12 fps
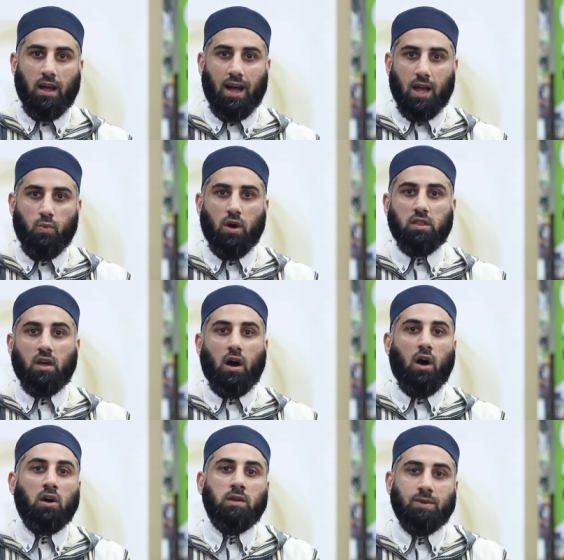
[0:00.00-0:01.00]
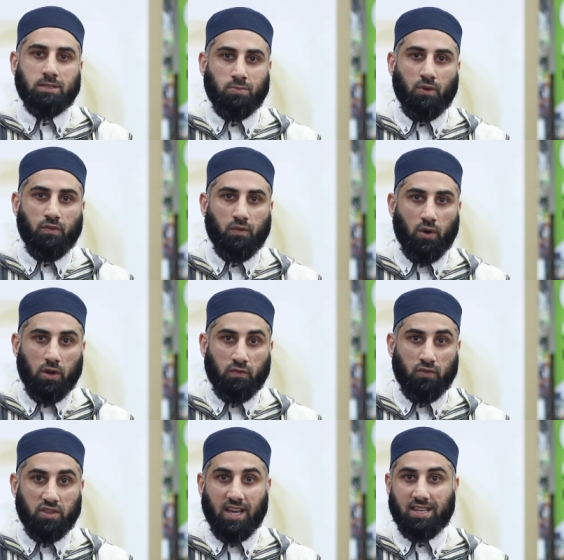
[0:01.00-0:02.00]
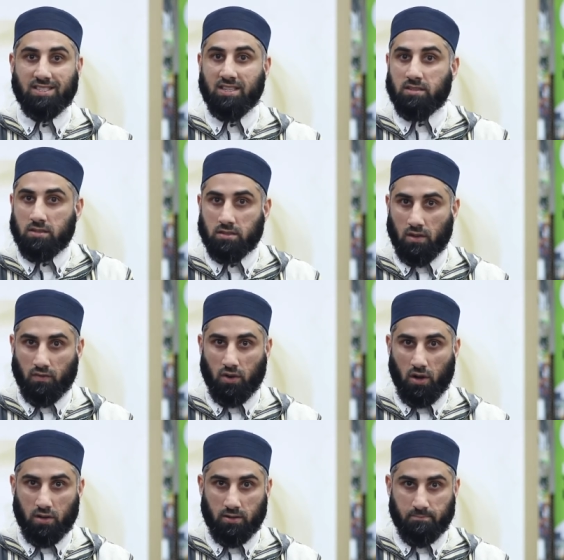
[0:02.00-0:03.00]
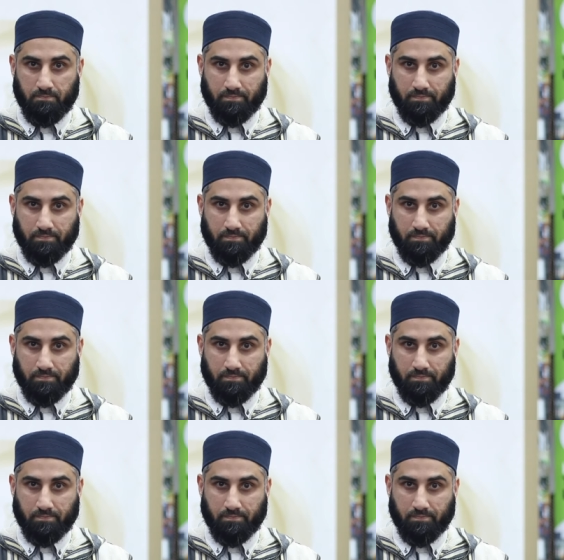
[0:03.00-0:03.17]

that is what are the arguments put forth for the existence of God,